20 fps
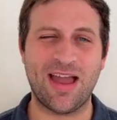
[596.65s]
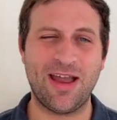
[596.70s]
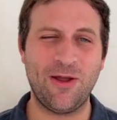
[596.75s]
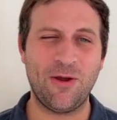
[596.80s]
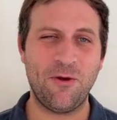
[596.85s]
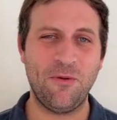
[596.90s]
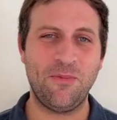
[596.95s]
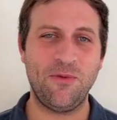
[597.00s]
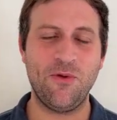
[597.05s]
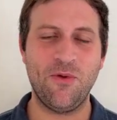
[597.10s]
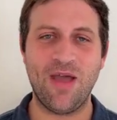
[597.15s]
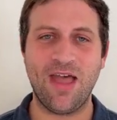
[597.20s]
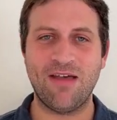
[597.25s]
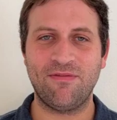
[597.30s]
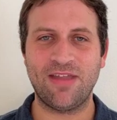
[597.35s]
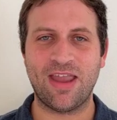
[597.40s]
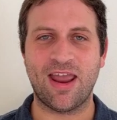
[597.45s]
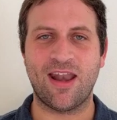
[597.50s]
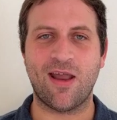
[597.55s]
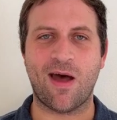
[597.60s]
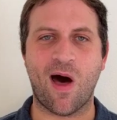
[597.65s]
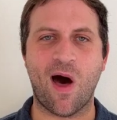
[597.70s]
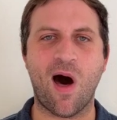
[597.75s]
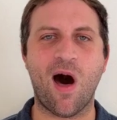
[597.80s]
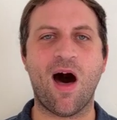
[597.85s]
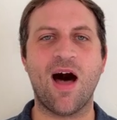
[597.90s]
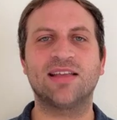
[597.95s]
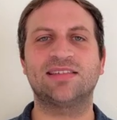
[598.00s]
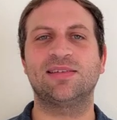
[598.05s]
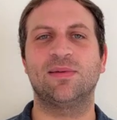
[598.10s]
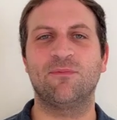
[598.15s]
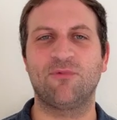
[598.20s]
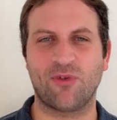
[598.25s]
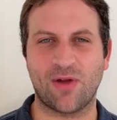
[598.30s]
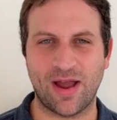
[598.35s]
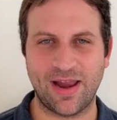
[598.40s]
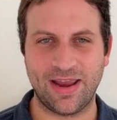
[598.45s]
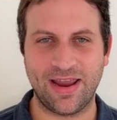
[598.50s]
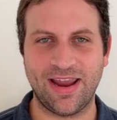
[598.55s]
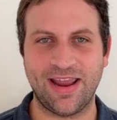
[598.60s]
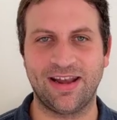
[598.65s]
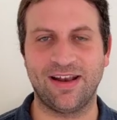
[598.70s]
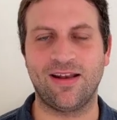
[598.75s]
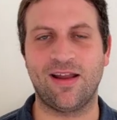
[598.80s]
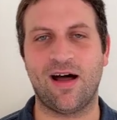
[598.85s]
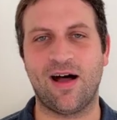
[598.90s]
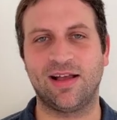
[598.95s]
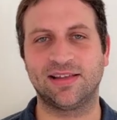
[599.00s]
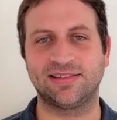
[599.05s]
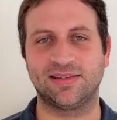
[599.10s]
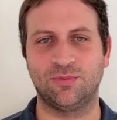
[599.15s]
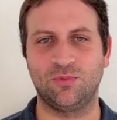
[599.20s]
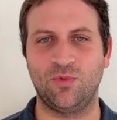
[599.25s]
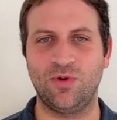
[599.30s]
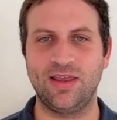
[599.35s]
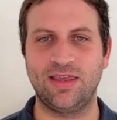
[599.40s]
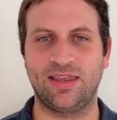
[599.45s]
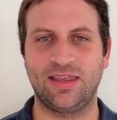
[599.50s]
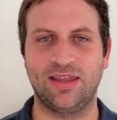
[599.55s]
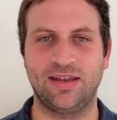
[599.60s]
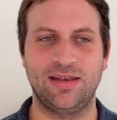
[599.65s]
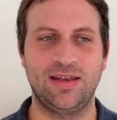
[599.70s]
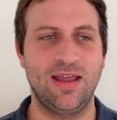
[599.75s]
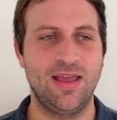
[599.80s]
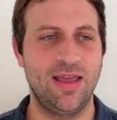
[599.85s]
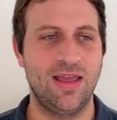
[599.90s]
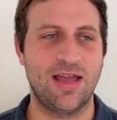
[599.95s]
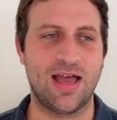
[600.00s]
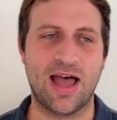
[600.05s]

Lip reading: I hope you have an awesome Friday and an awesome weekend.